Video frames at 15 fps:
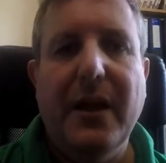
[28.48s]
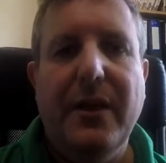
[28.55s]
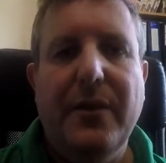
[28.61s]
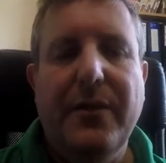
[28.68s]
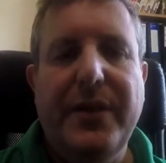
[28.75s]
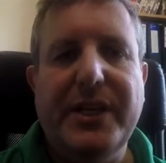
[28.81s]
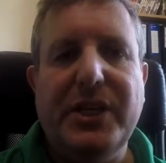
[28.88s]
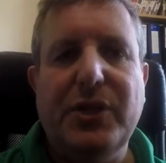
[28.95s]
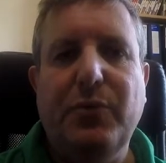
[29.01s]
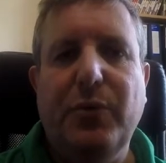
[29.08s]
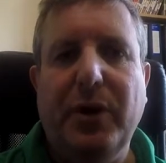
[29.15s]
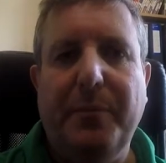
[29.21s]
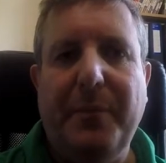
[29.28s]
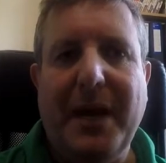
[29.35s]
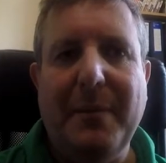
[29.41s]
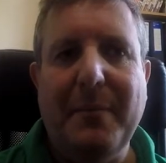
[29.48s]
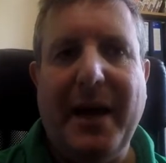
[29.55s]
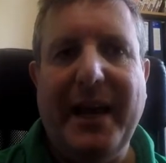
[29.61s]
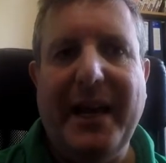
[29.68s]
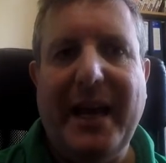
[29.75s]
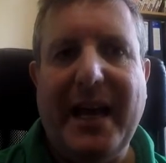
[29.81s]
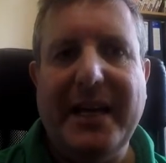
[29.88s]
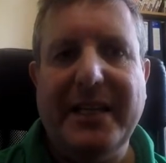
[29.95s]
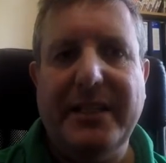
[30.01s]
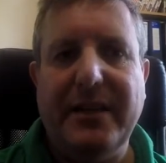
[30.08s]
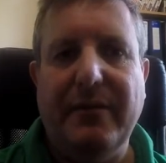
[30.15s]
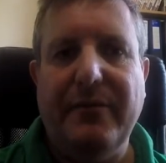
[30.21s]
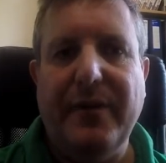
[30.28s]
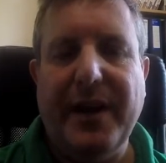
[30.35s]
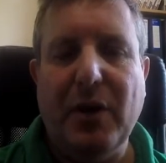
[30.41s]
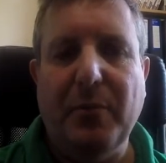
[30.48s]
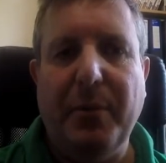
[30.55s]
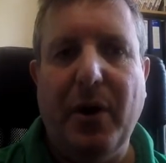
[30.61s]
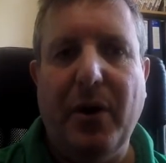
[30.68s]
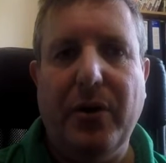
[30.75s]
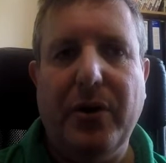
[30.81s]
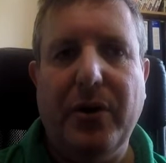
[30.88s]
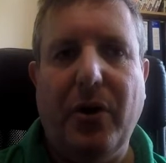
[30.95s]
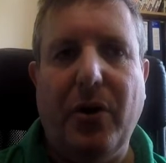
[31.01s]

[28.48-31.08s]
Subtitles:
This will be my last video blog